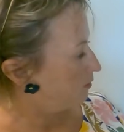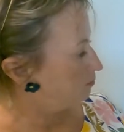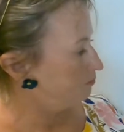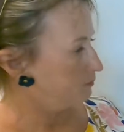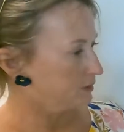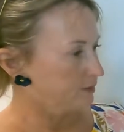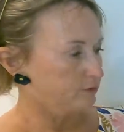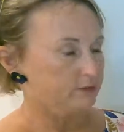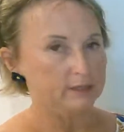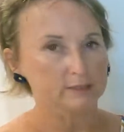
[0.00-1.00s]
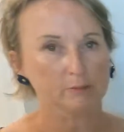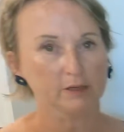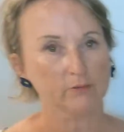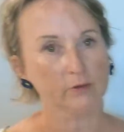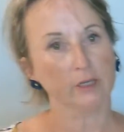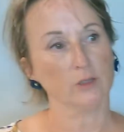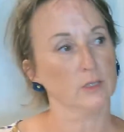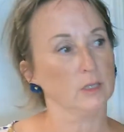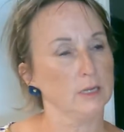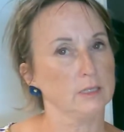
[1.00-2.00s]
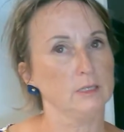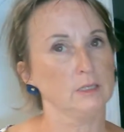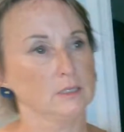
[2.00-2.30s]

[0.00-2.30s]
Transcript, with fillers: tub, but they've used that space for an extra closet. I